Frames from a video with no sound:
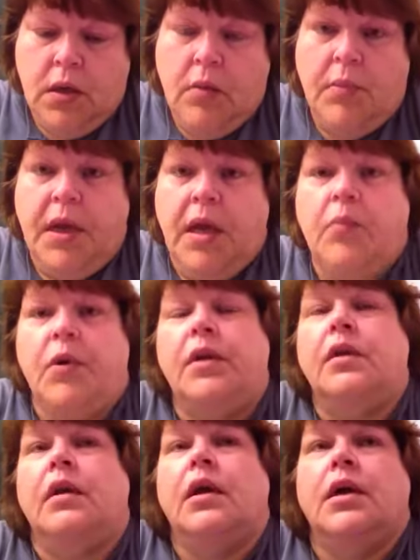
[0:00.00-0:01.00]
When he went
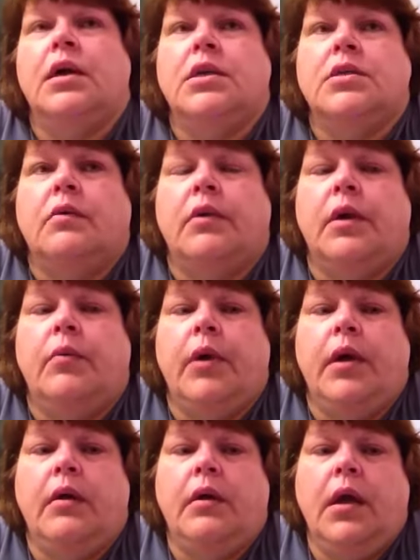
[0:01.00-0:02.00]
to lunch, we
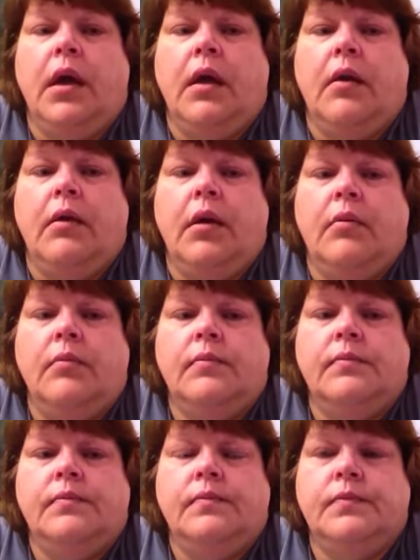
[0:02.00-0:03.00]
went and had
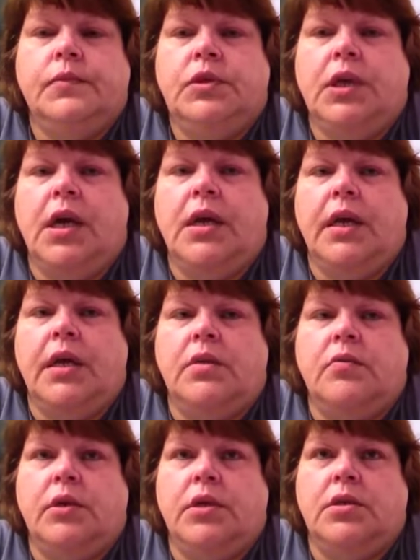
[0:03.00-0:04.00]

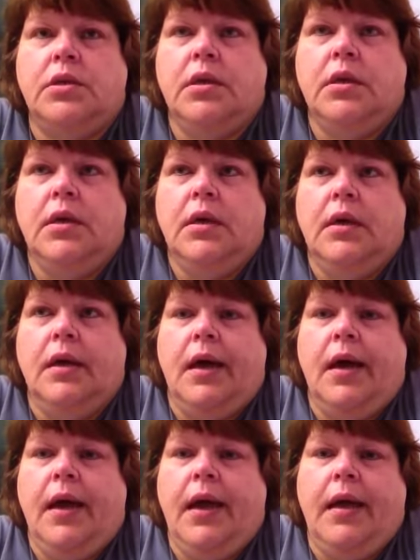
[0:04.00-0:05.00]
Chinese, which
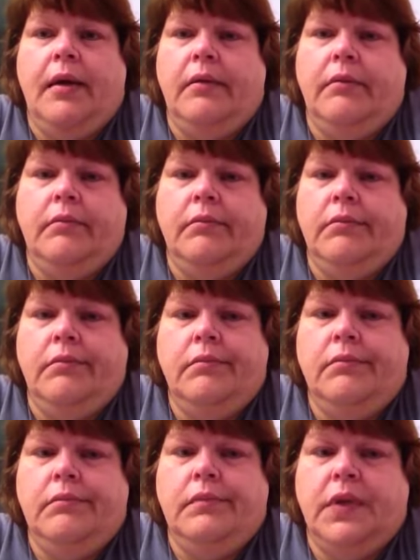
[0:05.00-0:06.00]
I had
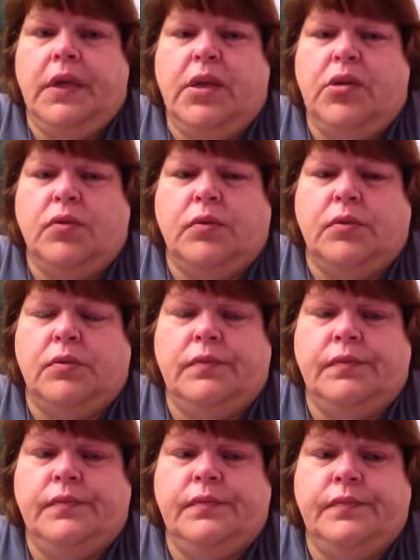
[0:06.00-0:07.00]
the usual,
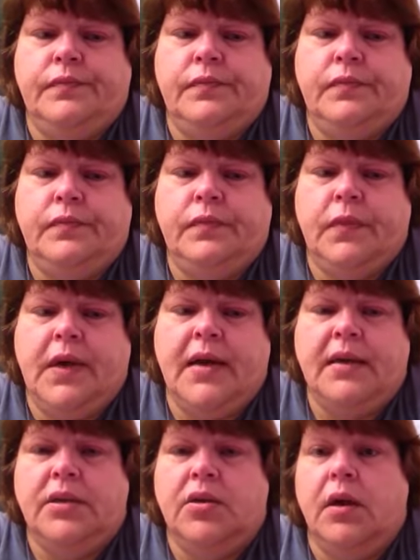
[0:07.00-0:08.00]
I
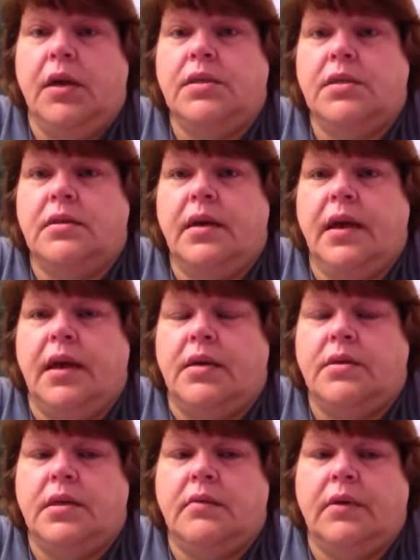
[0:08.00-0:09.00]
consider like snacky stuff.